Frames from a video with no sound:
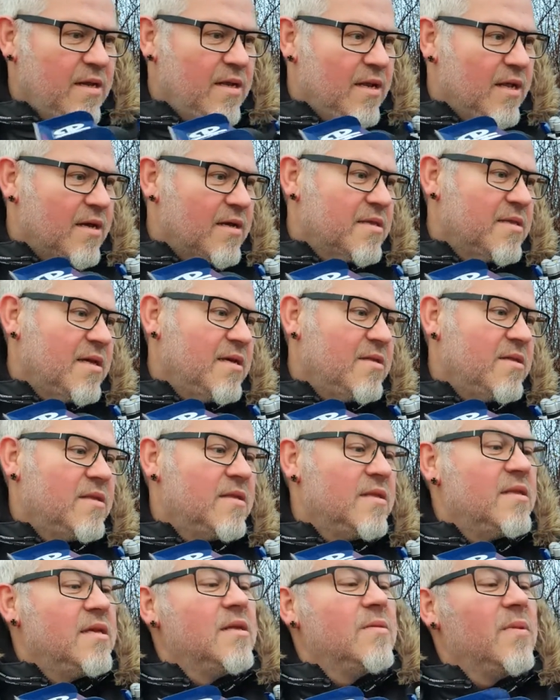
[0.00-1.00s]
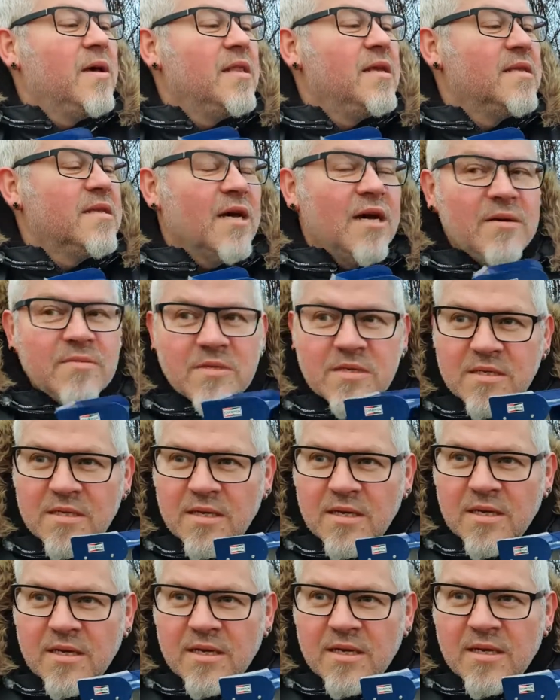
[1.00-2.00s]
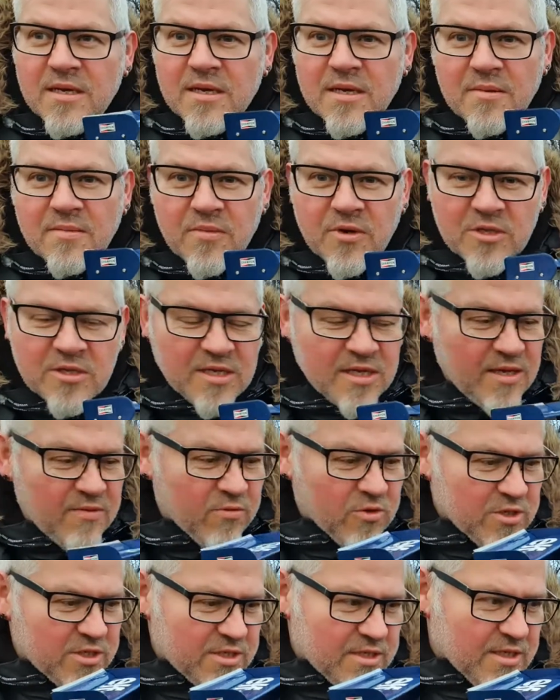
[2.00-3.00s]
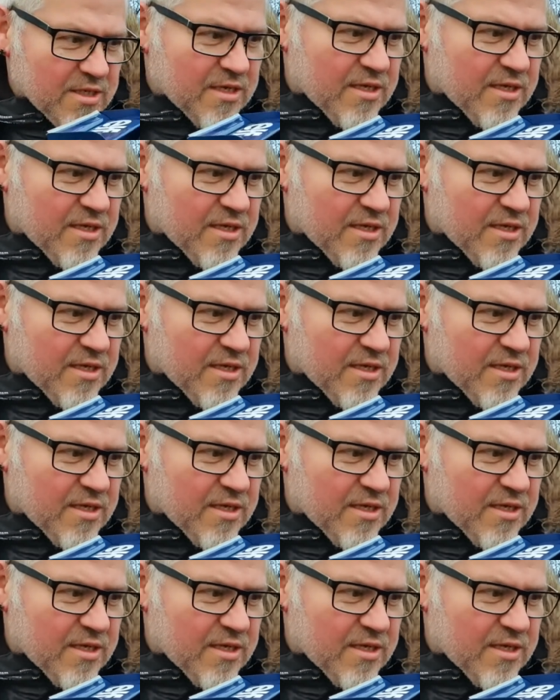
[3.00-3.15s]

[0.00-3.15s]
like they did many times, but he was